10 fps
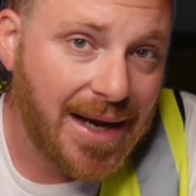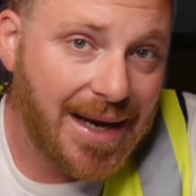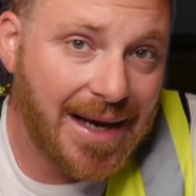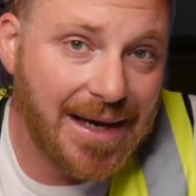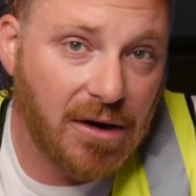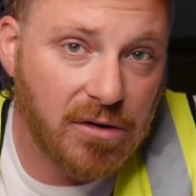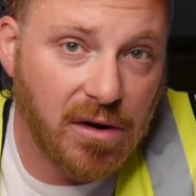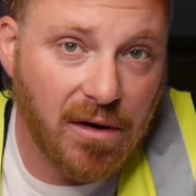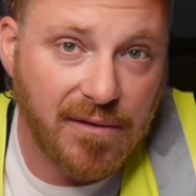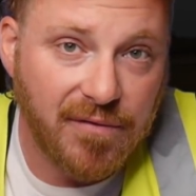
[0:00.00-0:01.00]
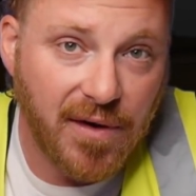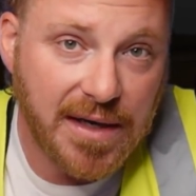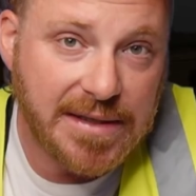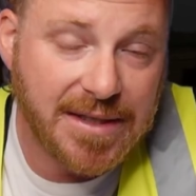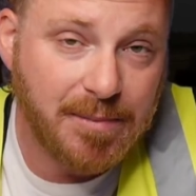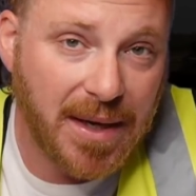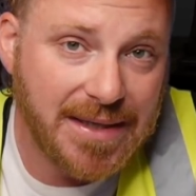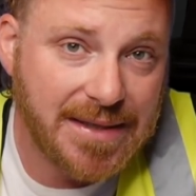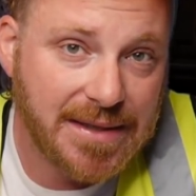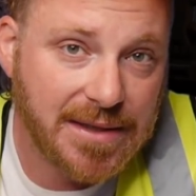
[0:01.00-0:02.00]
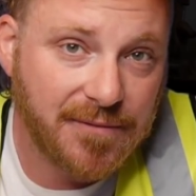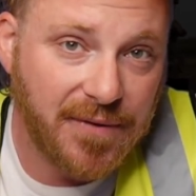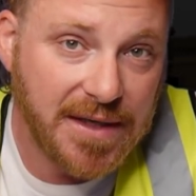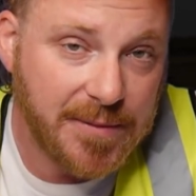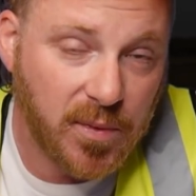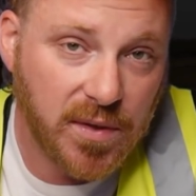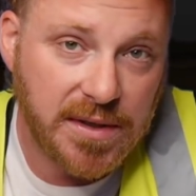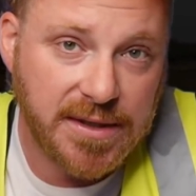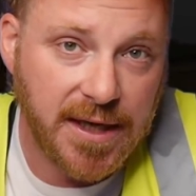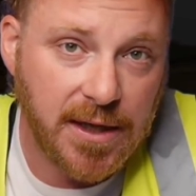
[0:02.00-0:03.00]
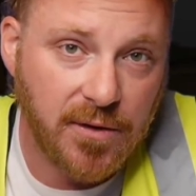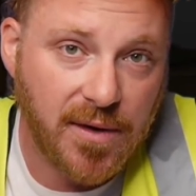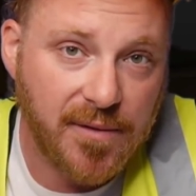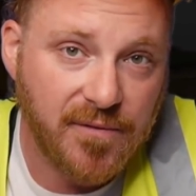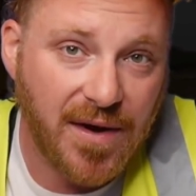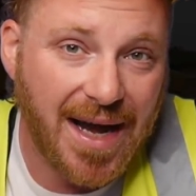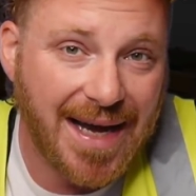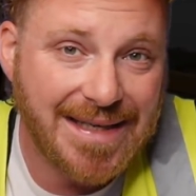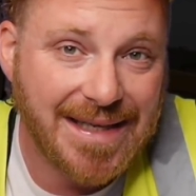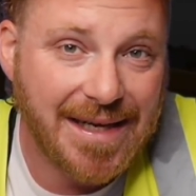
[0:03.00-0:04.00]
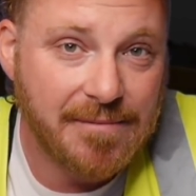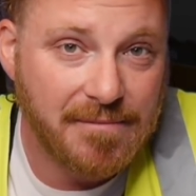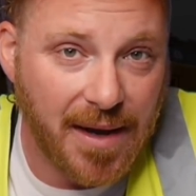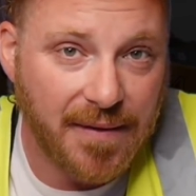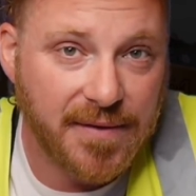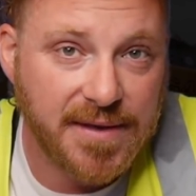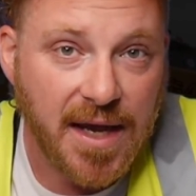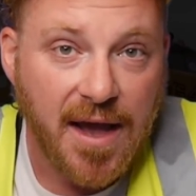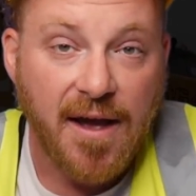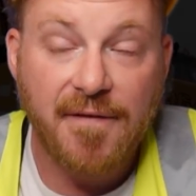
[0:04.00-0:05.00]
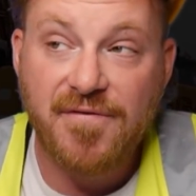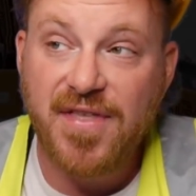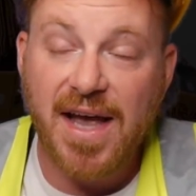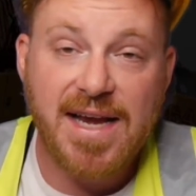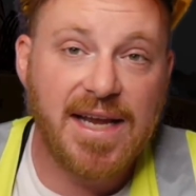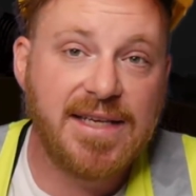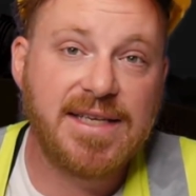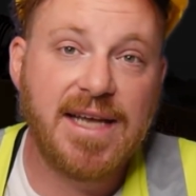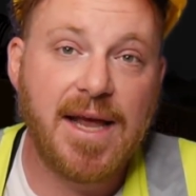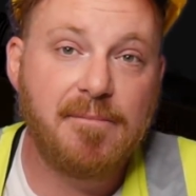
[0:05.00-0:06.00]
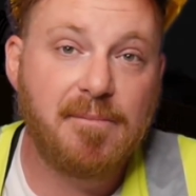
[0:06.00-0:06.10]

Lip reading: in online fucking spaces, Facebook and Telegram, for 18 months. And they need to get